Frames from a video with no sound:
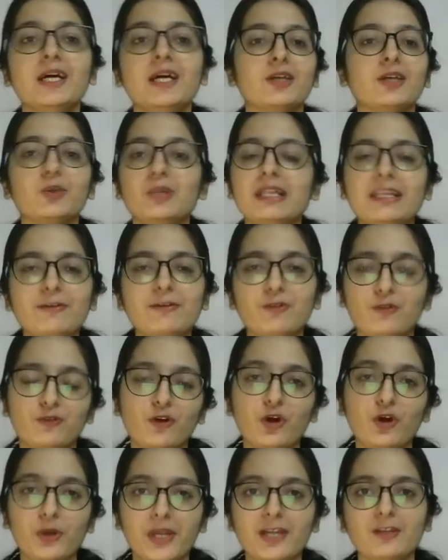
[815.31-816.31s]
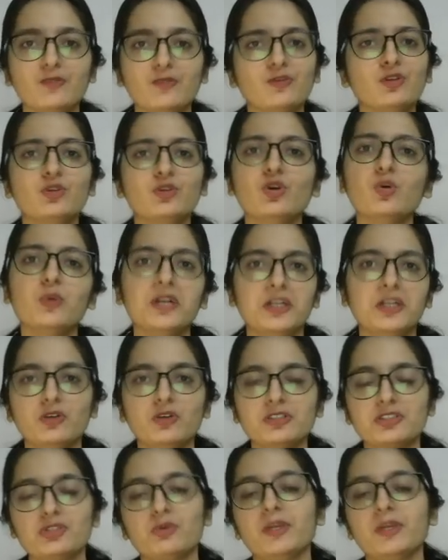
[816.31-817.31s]
You will never forget if you know what
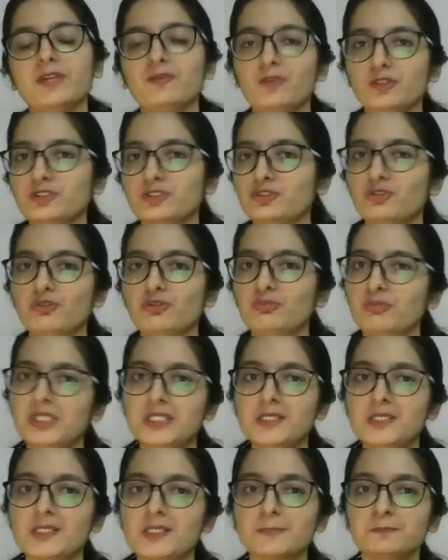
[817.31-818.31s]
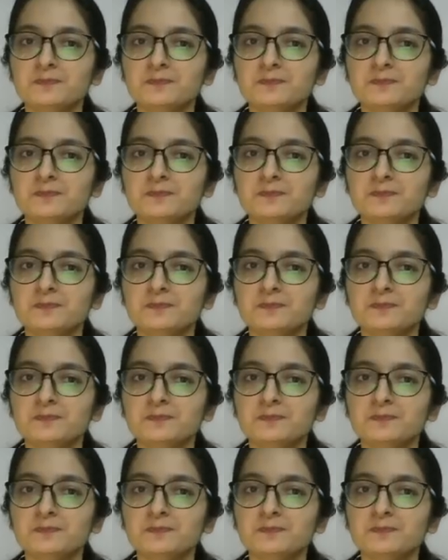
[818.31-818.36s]
nostro and vostro means.